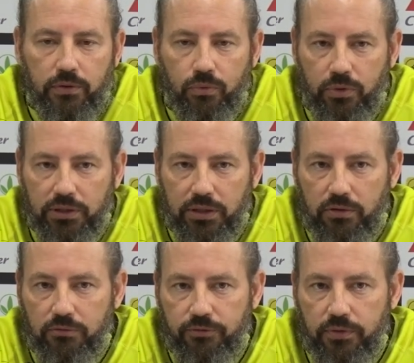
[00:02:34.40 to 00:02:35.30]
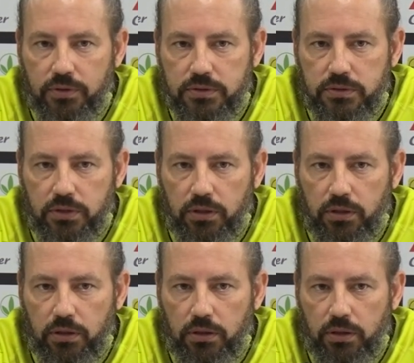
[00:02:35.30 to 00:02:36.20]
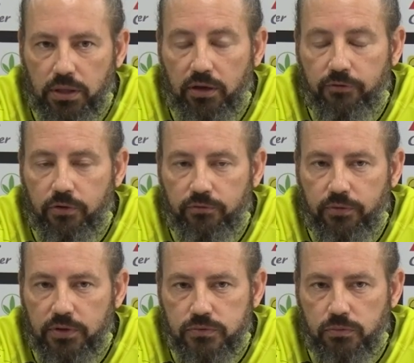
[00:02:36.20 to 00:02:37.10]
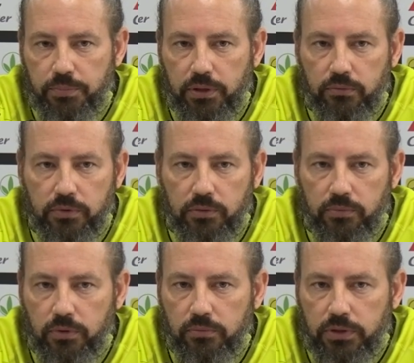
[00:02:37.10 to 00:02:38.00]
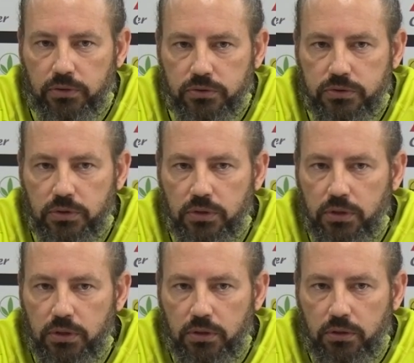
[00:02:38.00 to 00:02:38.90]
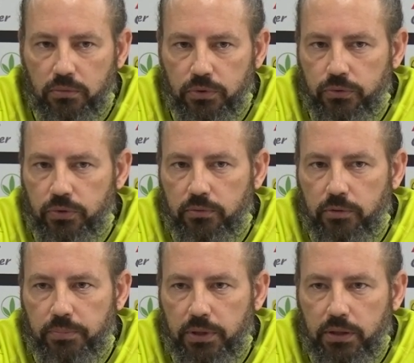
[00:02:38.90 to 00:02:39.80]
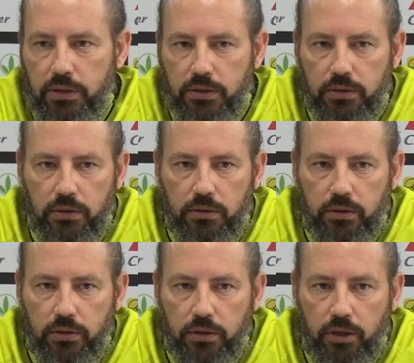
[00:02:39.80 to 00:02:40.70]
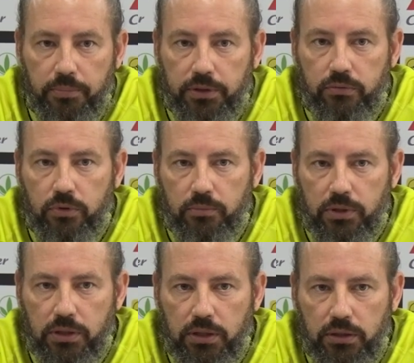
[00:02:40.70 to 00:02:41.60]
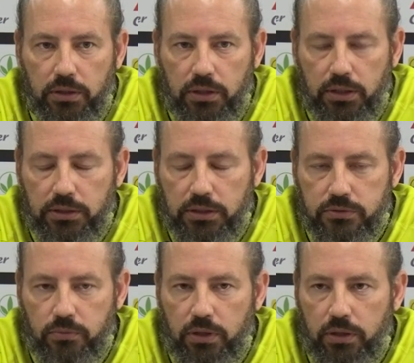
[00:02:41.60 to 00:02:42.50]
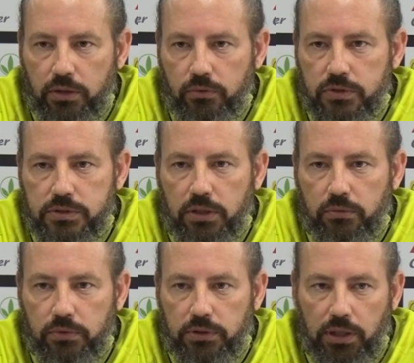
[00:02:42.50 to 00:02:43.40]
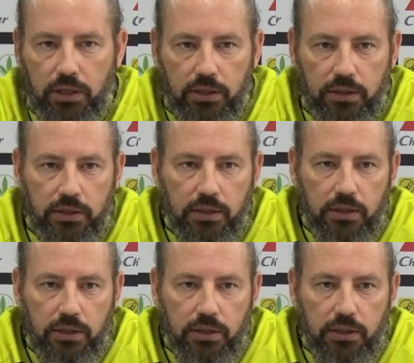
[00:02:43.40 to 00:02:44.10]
to get the confidence, enough confidence to play with the ball, because when you never play a big tournament like this one and you start with Thailand,